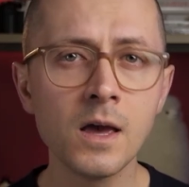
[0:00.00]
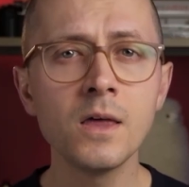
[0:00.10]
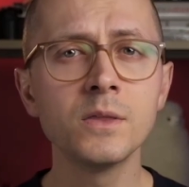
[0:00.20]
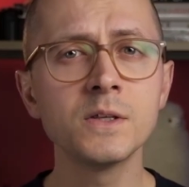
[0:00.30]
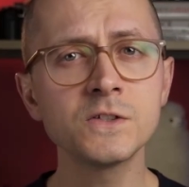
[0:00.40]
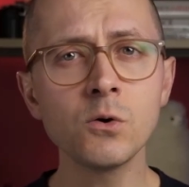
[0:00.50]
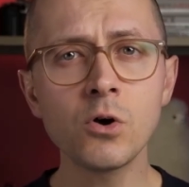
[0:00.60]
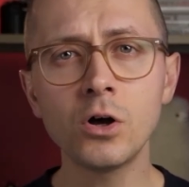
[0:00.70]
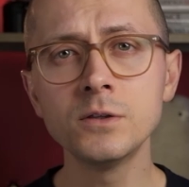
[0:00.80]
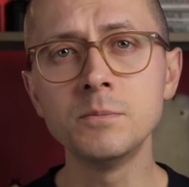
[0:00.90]
The
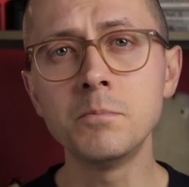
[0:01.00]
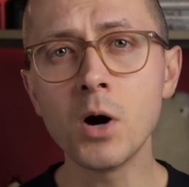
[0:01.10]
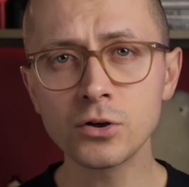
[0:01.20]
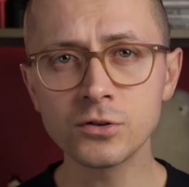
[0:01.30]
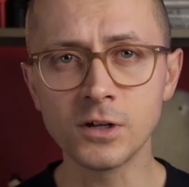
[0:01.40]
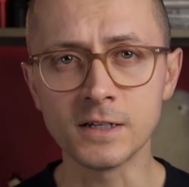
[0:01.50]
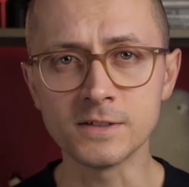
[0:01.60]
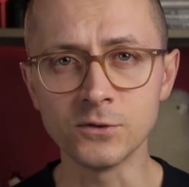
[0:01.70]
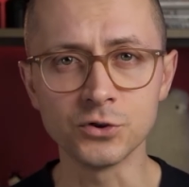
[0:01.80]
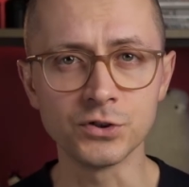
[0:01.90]
so-called modernized
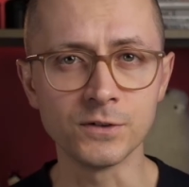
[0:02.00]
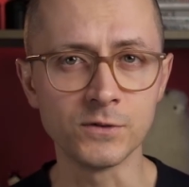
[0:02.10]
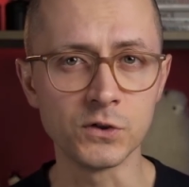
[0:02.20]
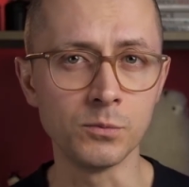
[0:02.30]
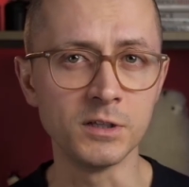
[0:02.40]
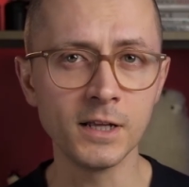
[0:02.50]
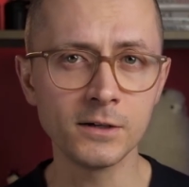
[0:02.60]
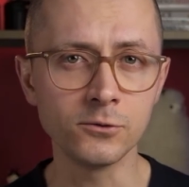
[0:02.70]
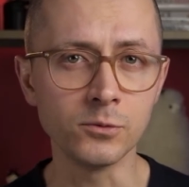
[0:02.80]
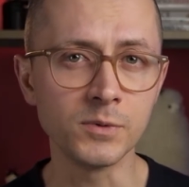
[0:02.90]
version of Adobe
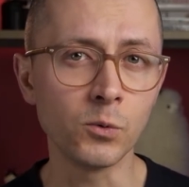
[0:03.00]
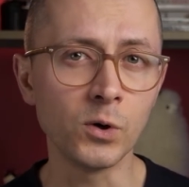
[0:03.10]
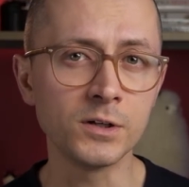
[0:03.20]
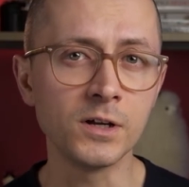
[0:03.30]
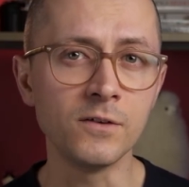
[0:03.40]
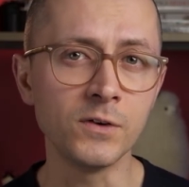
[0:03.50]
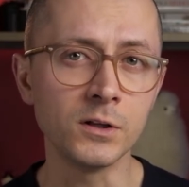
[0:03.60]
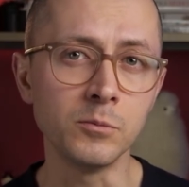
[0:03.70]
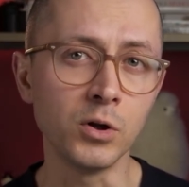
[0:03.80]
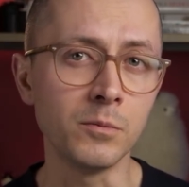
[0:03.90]
Lightroom, the one available
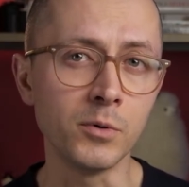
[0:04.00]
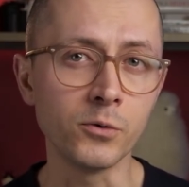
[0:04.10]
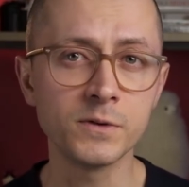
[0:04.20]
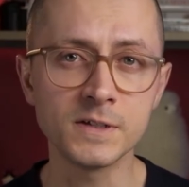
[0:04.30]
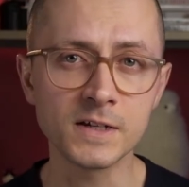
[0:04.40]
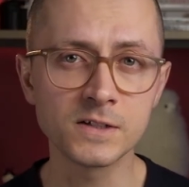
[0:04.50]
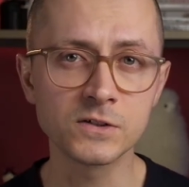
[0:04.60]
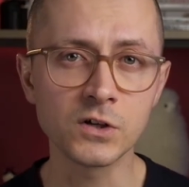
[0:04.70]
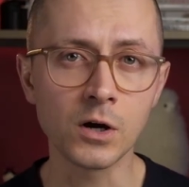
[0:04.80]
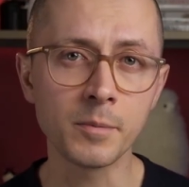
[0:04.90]
on both
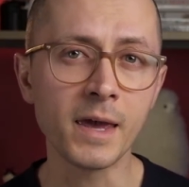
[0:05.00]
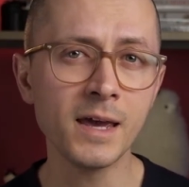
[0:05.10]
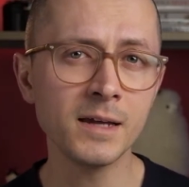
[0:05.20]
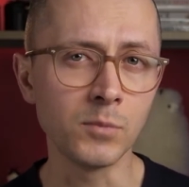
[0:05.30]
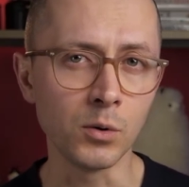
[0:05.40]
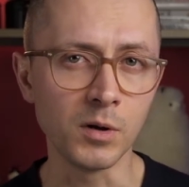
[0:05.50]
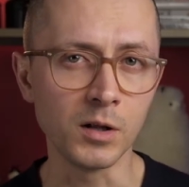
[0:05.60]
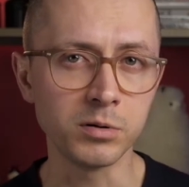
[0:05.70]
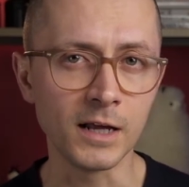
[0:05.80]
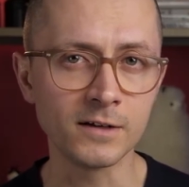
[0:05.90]
desktop and mobile
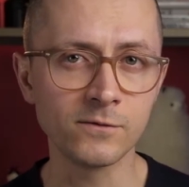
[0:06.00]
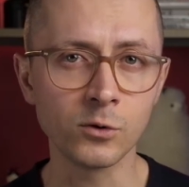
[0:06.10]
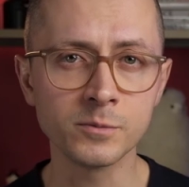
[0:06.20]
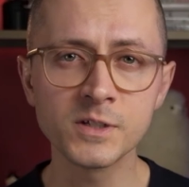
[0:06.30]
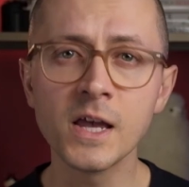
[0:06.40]
platforms,